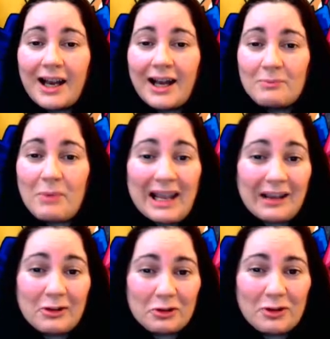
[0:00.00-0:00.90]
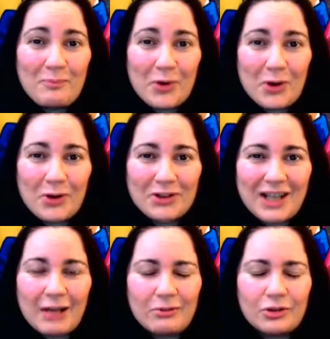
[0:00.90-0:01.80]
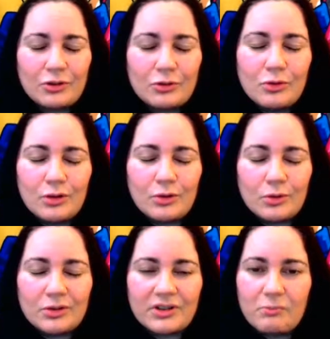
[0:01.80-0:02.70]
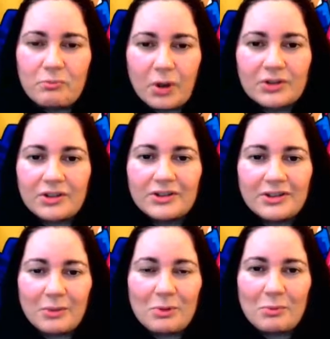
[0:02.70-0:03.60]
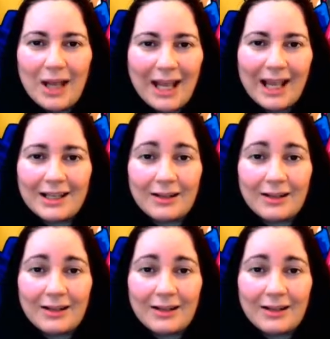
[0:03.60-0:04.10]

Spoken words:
And my health, because I was so close to bursting something in my head.